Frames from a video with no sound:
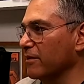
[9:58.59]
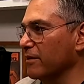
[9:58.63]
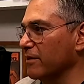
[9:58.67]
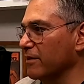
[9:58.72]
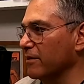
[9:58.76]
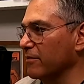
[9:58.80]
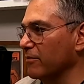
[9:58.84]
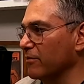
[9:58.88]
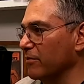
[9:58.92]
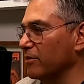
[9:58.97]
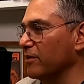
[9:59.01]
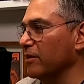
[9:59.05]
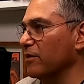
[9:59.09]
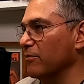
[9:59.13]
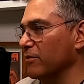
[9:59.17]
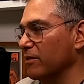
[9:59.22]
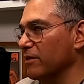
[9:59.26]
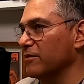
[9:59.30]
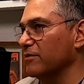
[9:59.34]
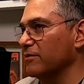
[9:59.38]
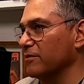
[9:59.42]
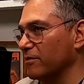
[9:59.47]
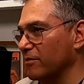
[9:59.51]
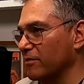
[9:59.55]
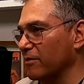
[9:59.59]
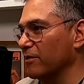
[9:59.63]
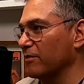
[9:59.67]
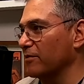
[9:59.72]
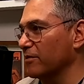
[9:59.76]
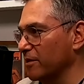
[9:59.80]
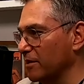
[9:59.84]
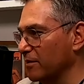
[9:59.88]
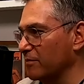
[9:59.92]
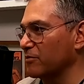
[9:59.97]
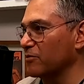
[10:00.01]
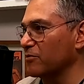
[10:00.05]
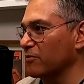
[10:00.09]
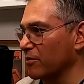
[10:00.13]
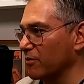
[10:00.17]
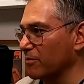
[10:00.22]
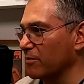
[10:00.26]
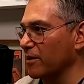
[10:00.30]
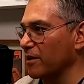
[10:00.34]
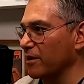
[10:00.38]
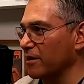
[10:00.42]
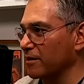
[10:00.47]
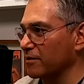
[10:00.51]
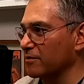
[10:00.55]
uh, what they would consider in other games
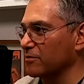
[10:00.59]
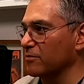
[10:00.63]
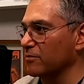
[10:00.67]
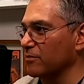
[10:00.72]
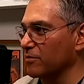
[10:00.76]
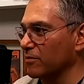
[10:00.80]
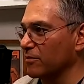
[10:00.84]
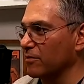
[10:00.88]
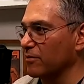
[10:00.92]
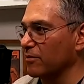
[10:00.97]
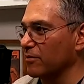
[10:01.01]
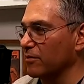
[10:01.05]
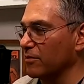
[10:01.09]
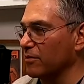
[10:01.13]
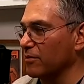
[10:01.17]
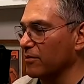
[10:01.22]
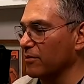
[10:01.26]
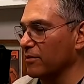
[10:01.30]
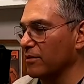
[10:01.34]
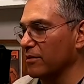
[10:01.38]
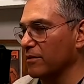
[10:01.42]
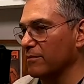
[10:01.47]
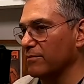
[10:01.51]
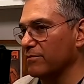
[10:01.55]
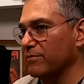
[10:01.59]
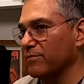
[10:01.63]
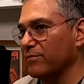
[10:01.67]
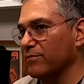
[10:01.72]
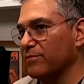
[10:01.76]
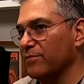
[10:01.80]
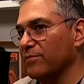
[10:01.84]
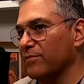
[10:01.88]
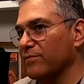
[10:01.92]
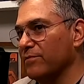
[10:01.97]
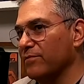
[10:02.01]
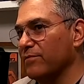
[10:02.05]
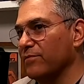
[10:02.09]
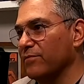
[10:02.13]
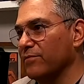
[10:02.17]
drawbacks or, or, or um,